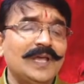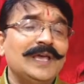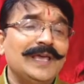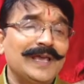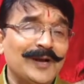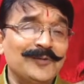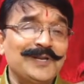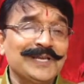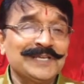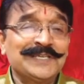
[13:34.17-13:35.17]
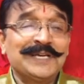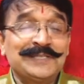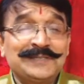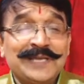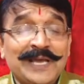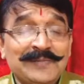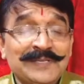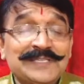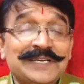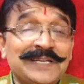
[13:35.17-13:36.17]
Accounting is
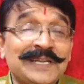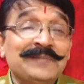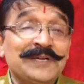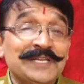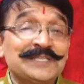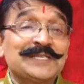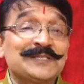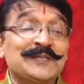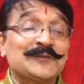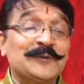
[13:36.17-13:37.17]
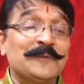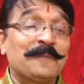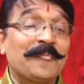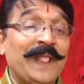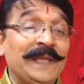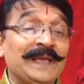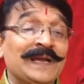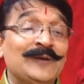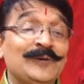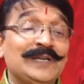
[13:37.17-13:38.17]
having certain limitations also. Like
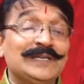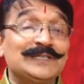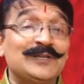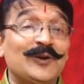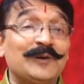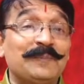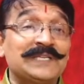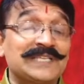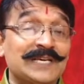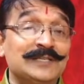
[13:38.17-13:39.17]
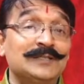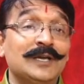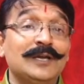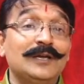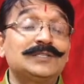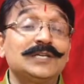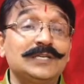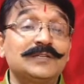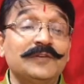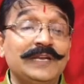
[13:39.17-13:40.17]
accounting is not precise.
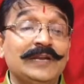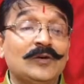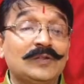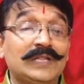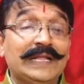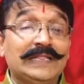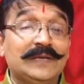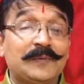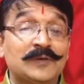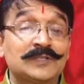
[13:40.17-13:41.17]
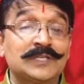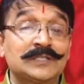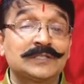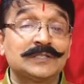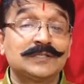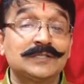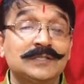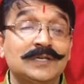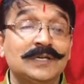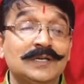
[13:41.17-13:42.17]
It's a very long, lengthy process.
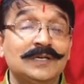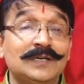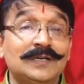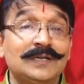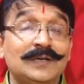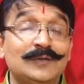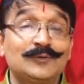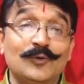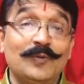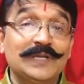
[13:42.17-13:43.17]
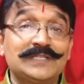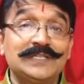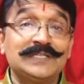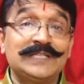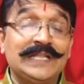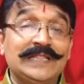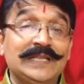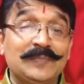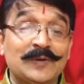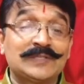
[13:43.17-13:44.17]
So once it is
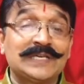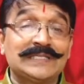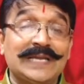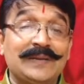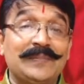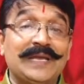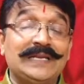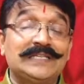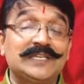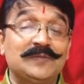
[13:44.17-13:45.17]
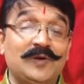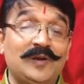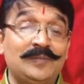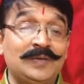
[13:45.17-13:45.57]
lengthy process and man is involved,